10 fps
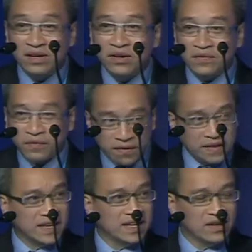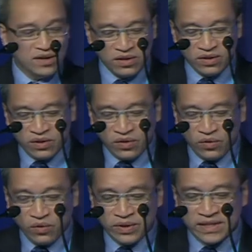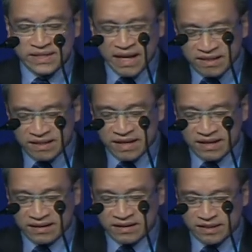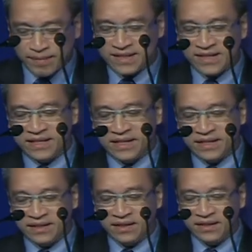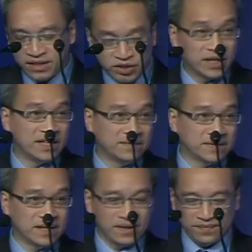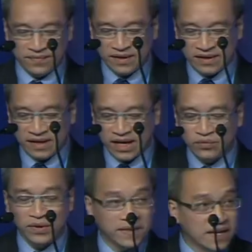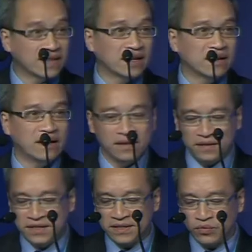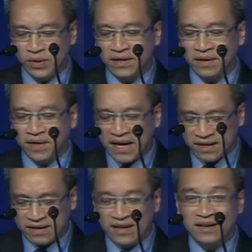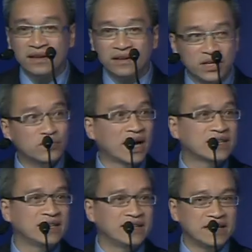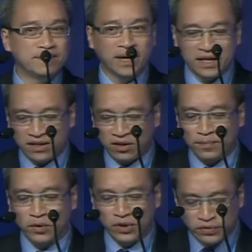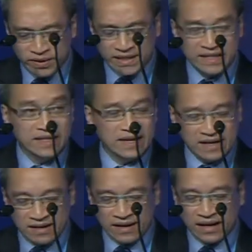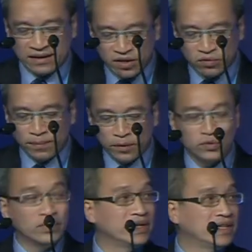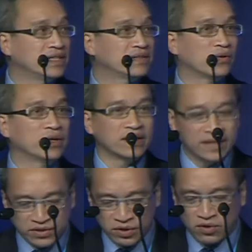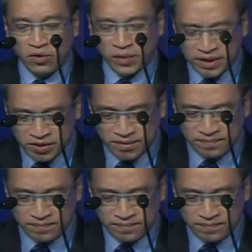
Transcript: Fourthly, we started smart city initiatives, and we think that this will create new ICT market opportunity and new opportunities for international cooperation.